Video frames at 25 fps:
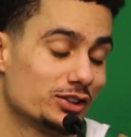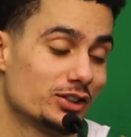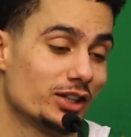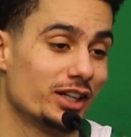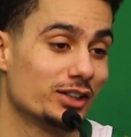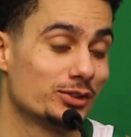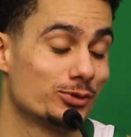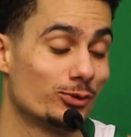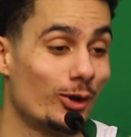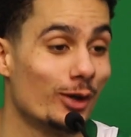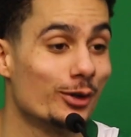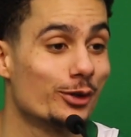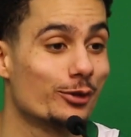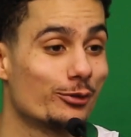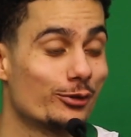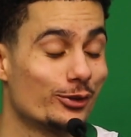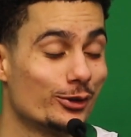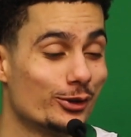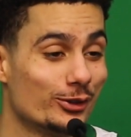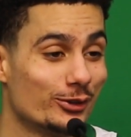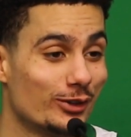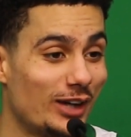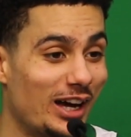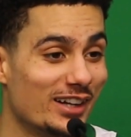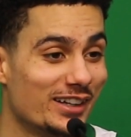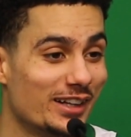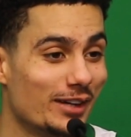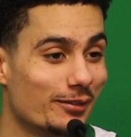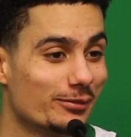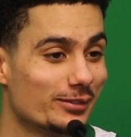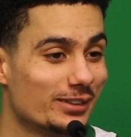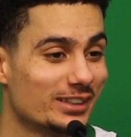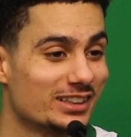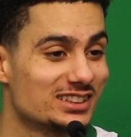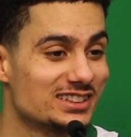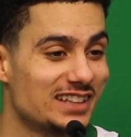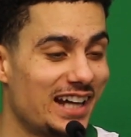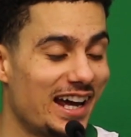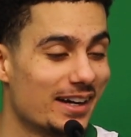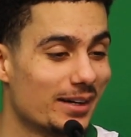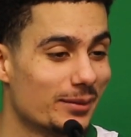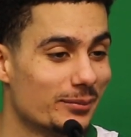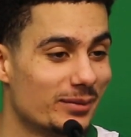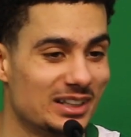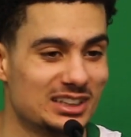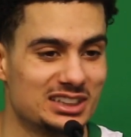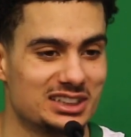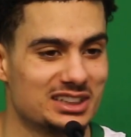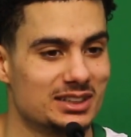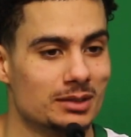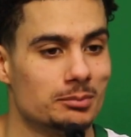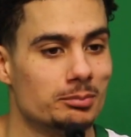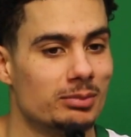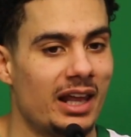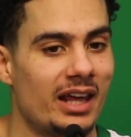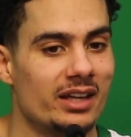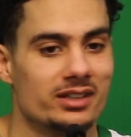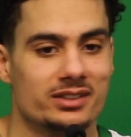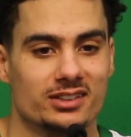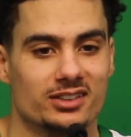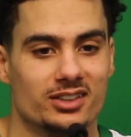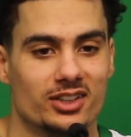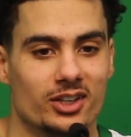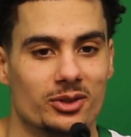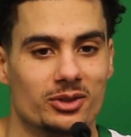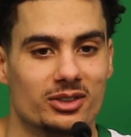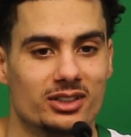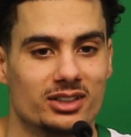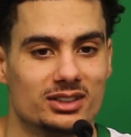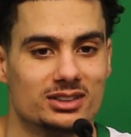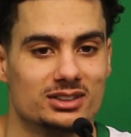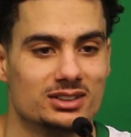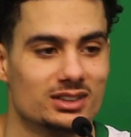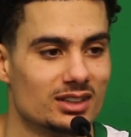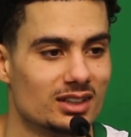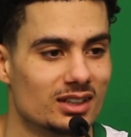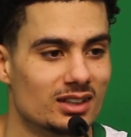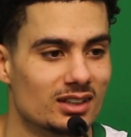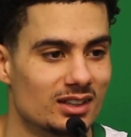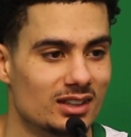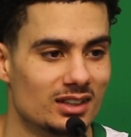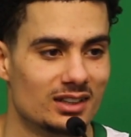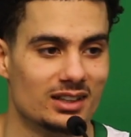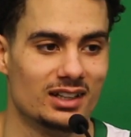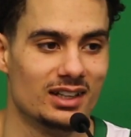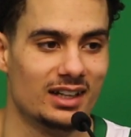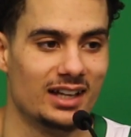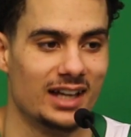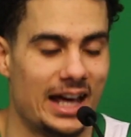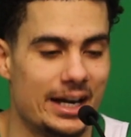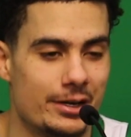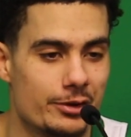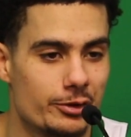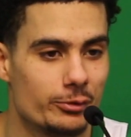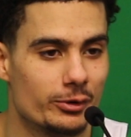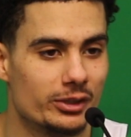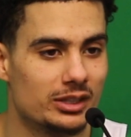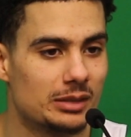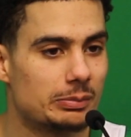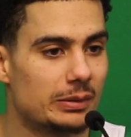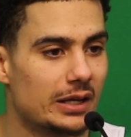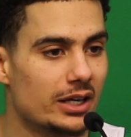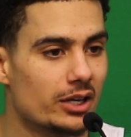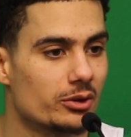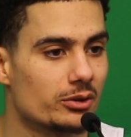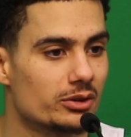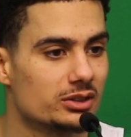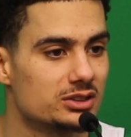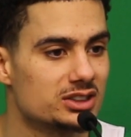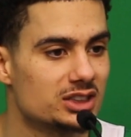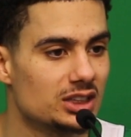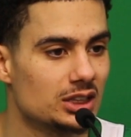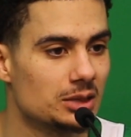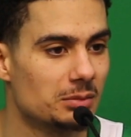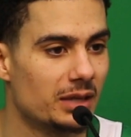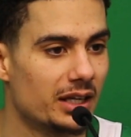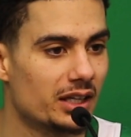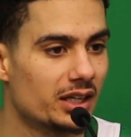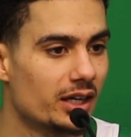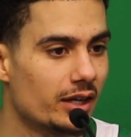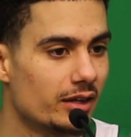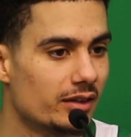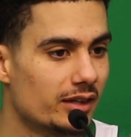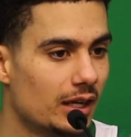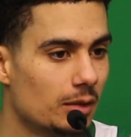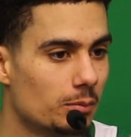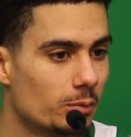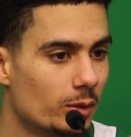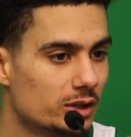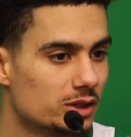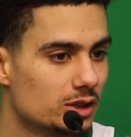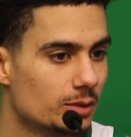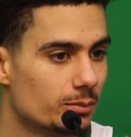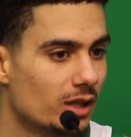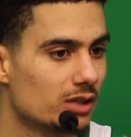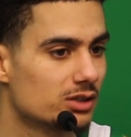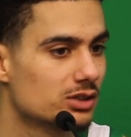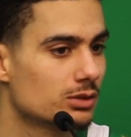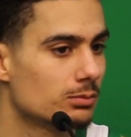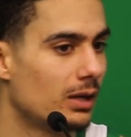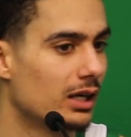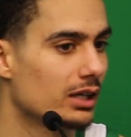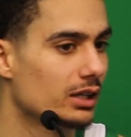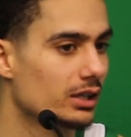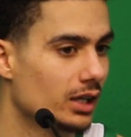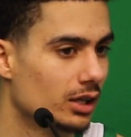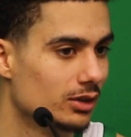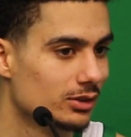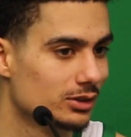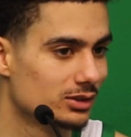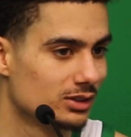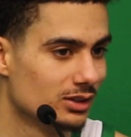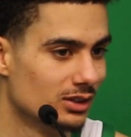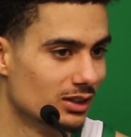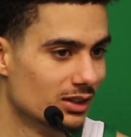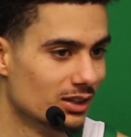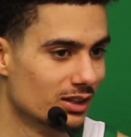It's wonderful. I'm definitely excited, but it's just a blessing though, cause I never really played on a team that cared that much about somebody else.